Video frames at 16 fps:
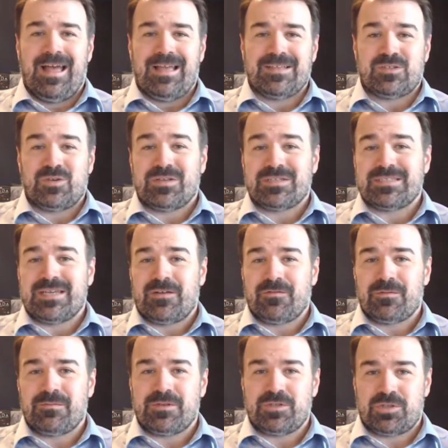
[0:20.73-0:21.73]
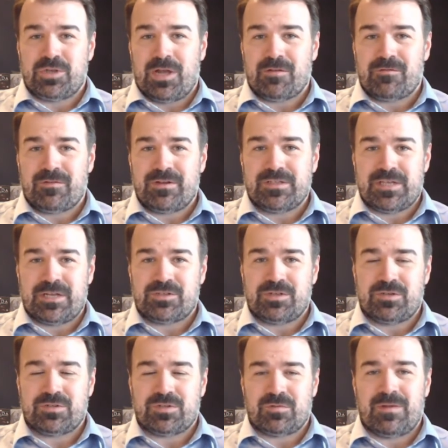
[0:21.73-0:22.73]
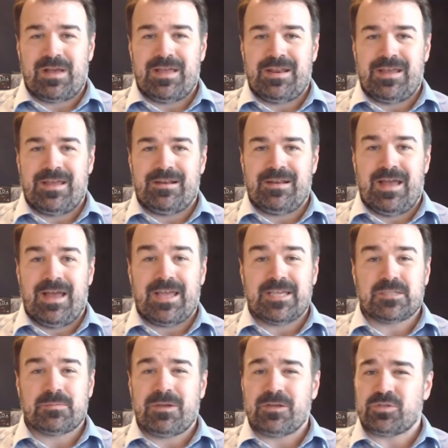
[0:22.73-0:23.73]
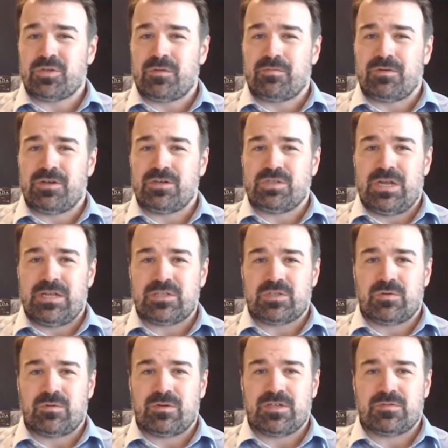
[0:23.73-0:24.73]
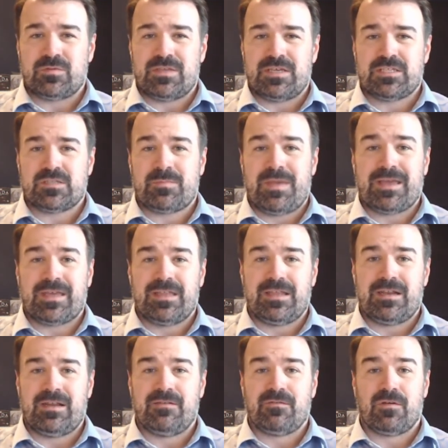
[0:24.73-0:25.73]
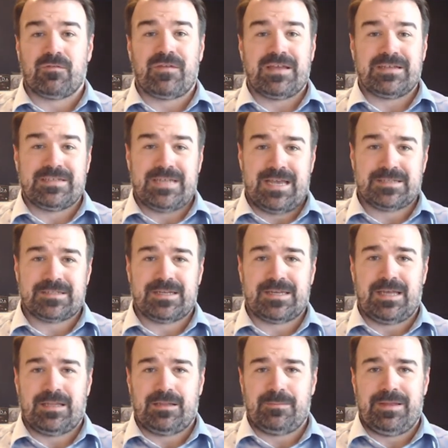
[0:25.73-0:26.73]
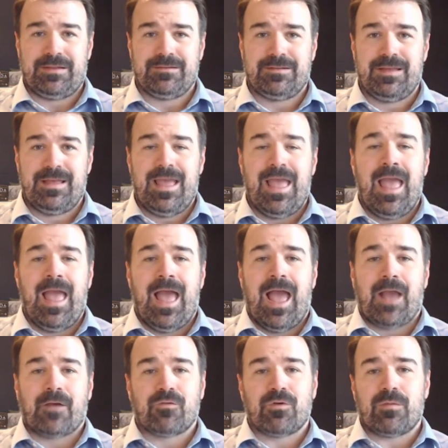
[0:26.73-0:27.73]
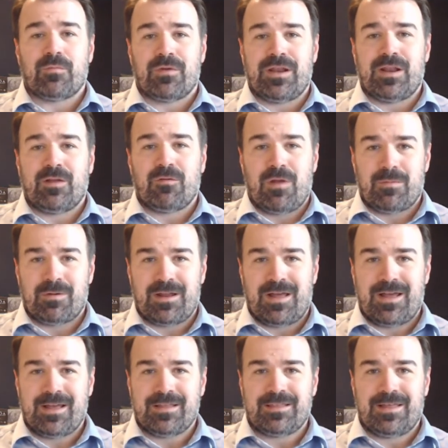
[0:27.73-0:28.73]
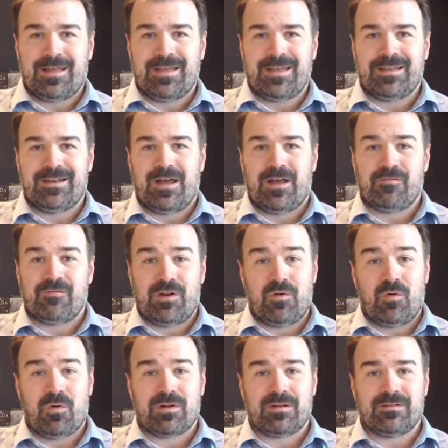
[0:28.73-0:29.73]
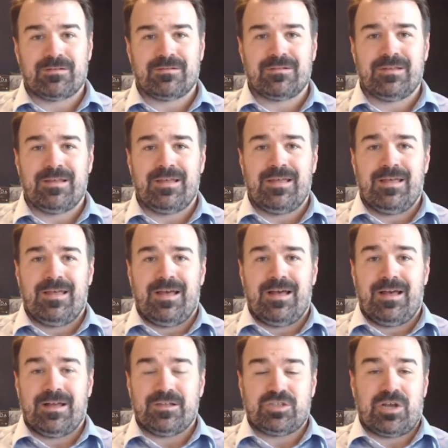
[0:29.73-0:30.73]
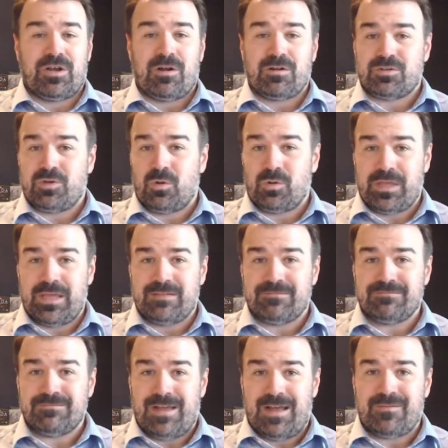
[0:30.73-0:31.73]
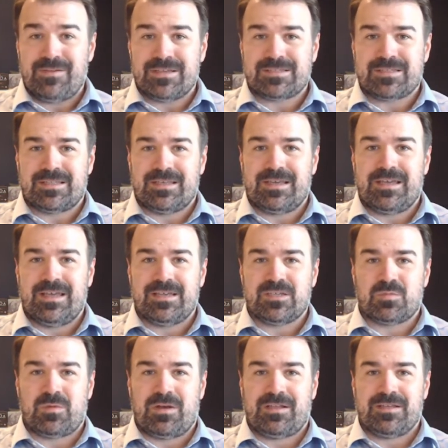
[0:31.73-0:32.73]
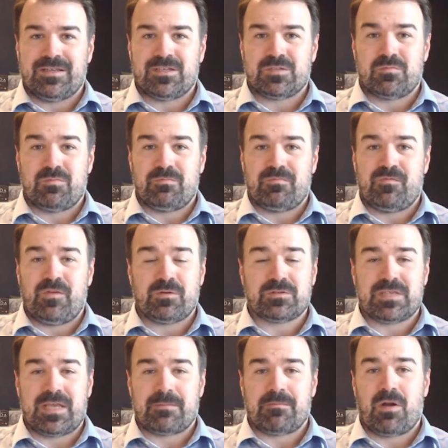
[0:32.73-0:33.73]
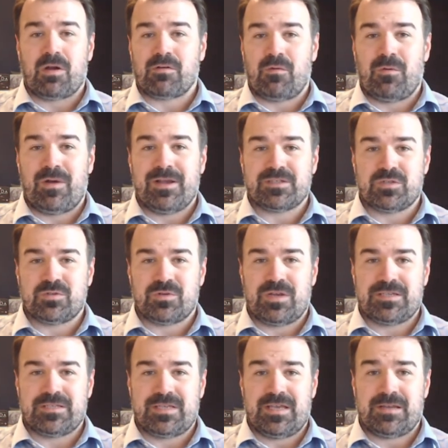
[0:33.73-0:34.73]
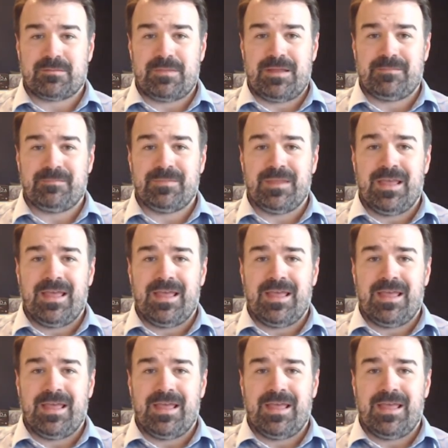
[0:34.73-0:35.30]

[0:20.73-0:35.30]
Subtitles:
As you can tell from the genres I chose to write in, I especially appreciate stories with a speculative or fantastic element. I grew up reading Robert Heinlein, Andre Norton, J.R.R. Tolkien, obviously, as well as folks like Margaret Weis and Tracy Hickman,